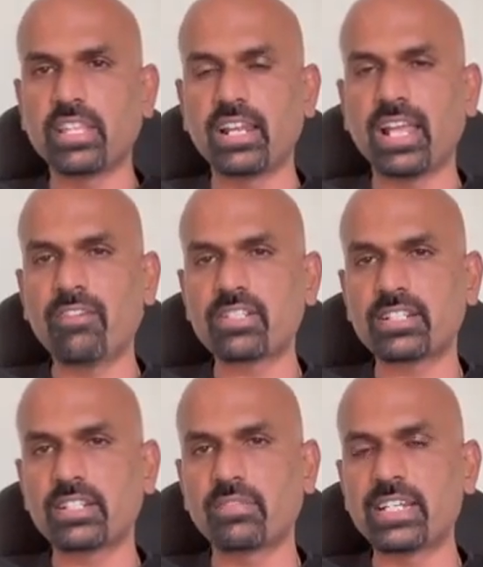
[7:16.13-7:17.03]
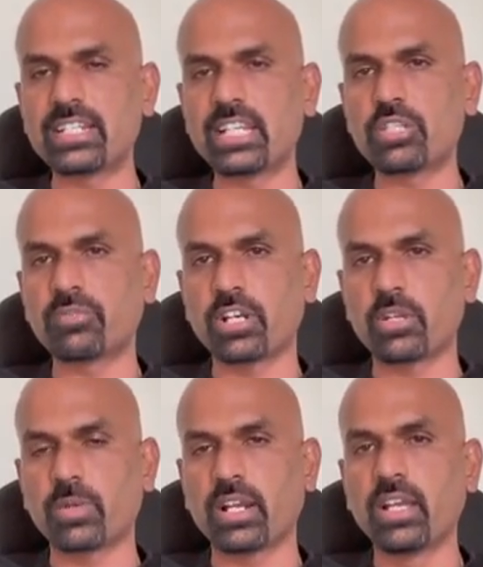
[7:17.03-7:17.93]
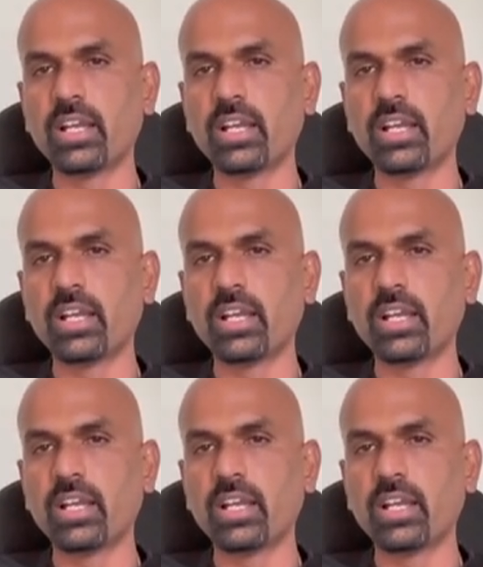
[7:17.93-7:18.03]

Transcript: They'll have a certain weightage for your